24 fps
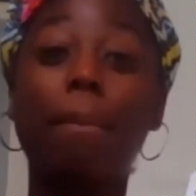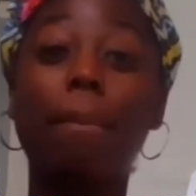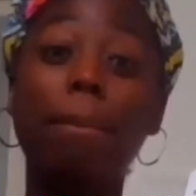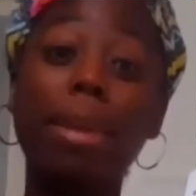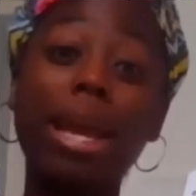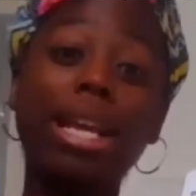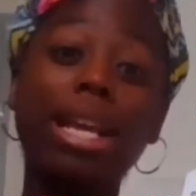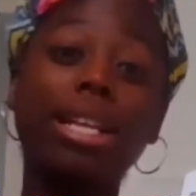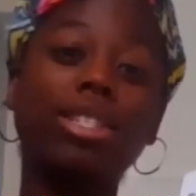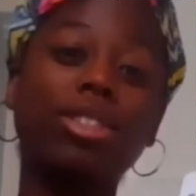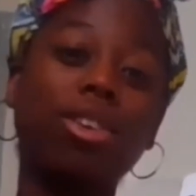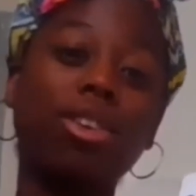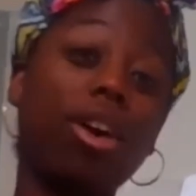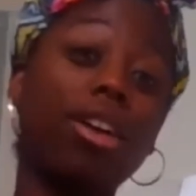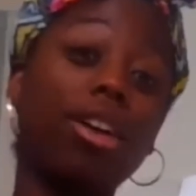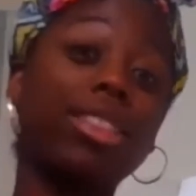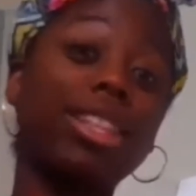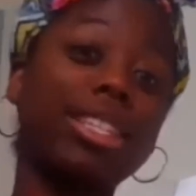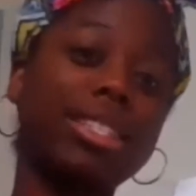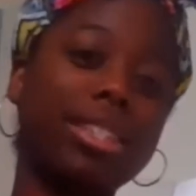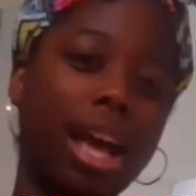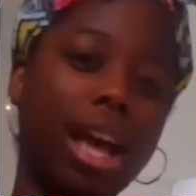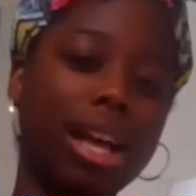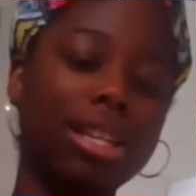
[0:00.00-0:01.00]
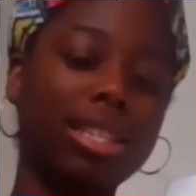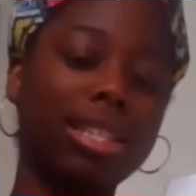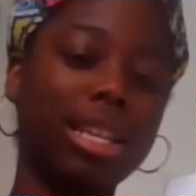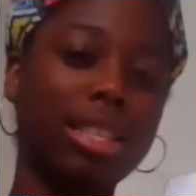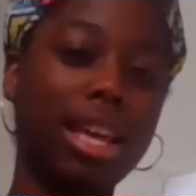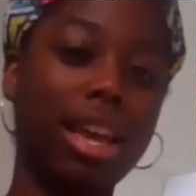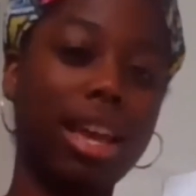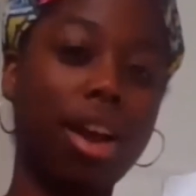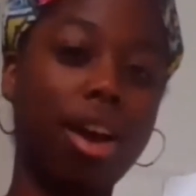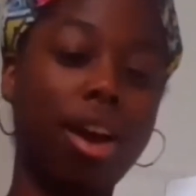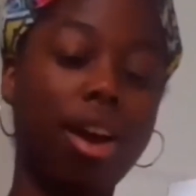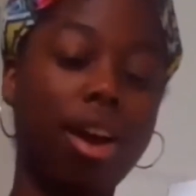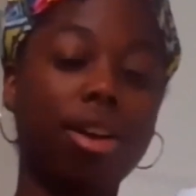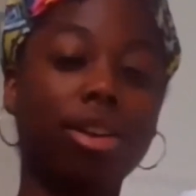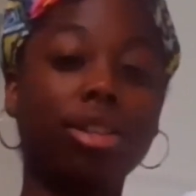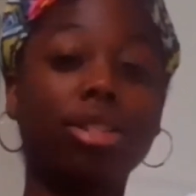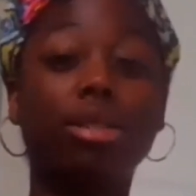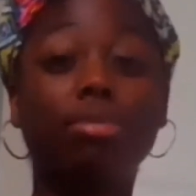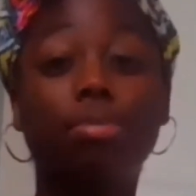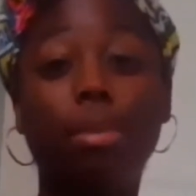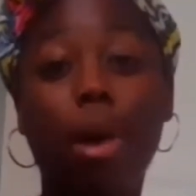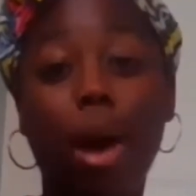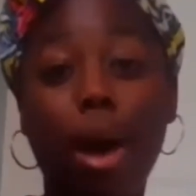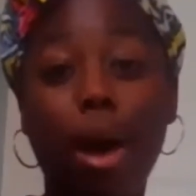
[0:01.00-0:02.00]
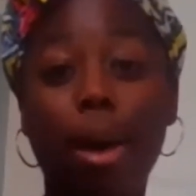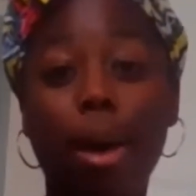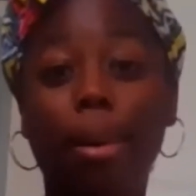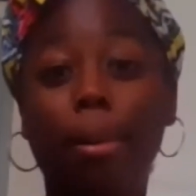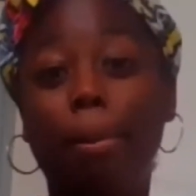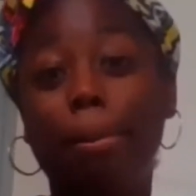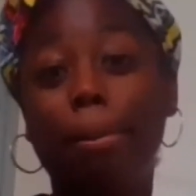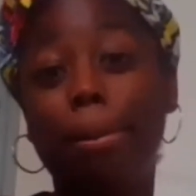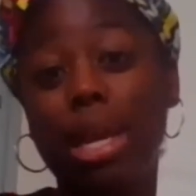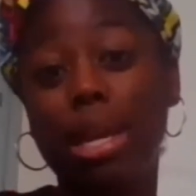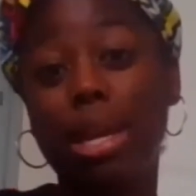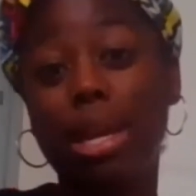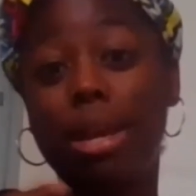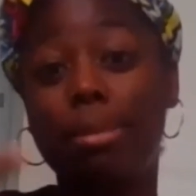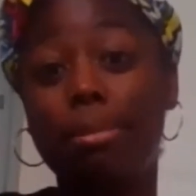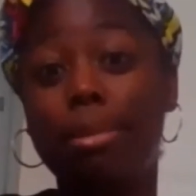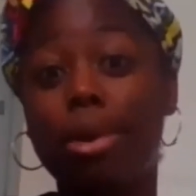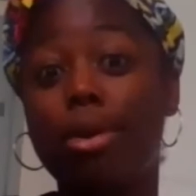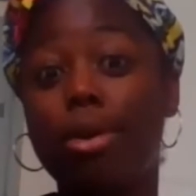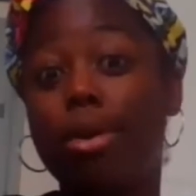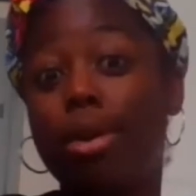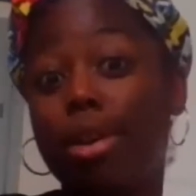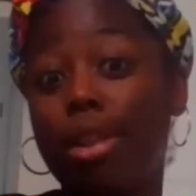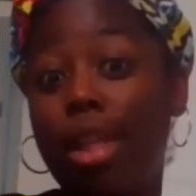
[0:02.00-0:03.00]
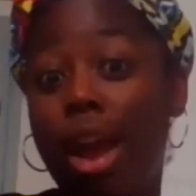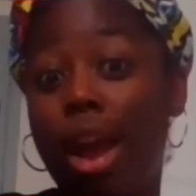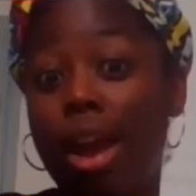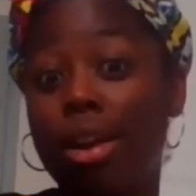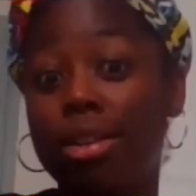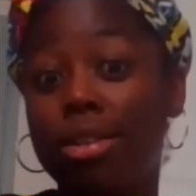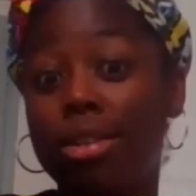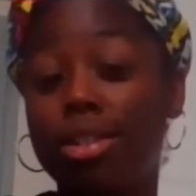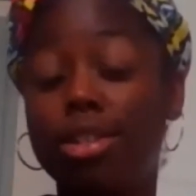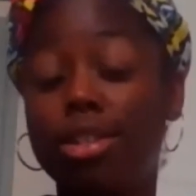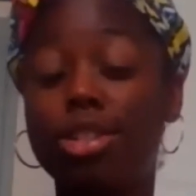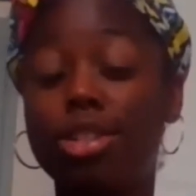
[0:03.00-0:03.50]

based on the size that they are, small, medium, or large.